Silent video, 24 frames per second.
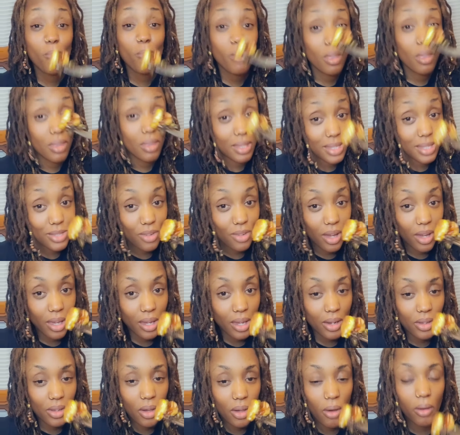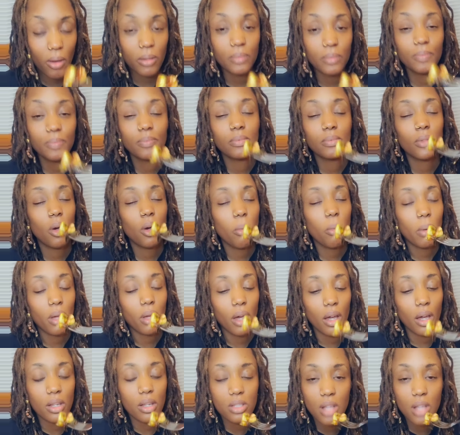This right here, y'all. Oh my
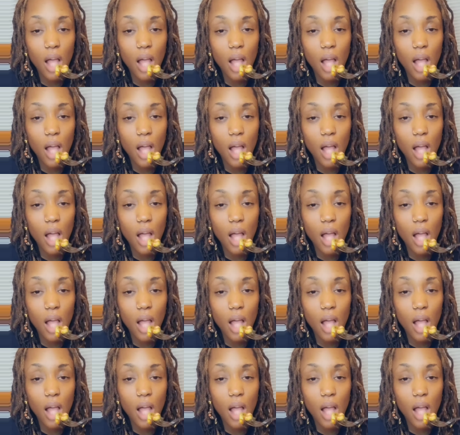gosh.